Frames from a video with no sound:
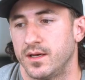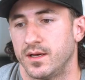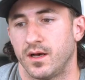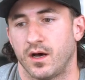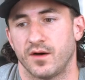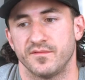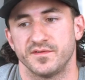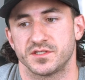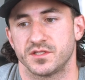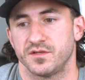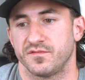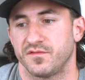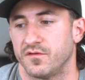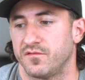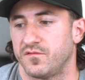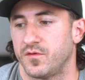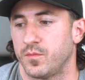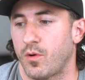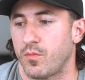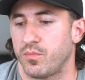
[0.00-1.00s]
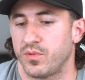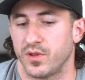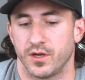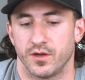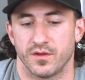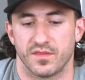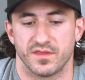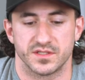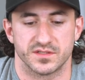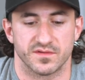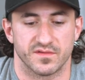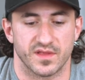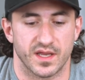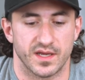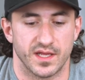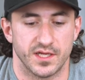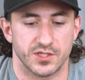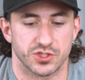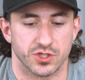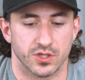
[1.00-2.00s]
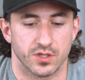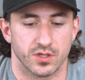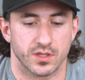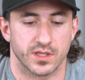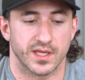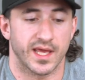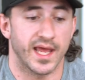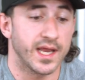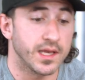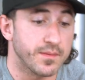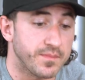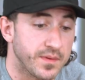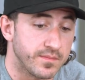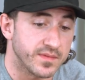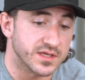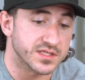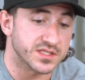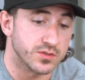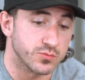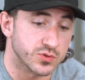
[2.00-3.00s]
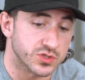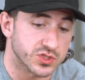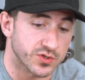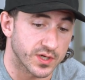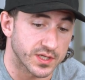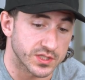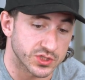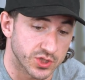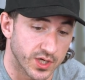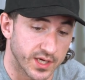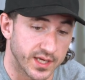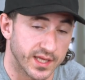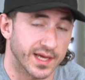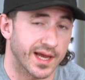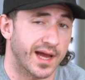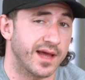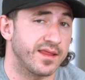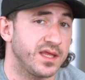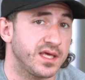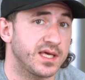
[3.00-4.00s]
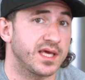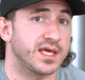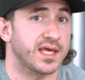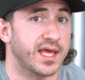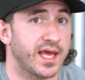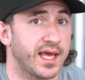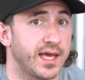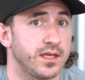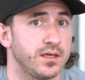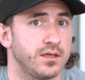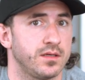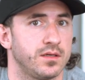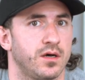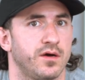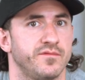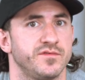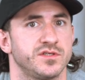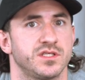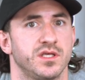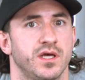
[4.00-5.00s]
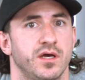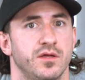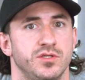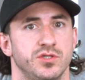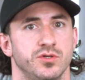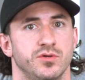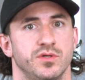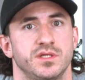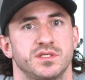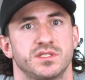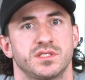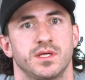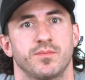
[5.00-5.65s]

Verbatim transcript: Uh, obviously, if you're a football player, things of that nature. Can it be mixed in with strength training? I think it can. Obviously, I do it in a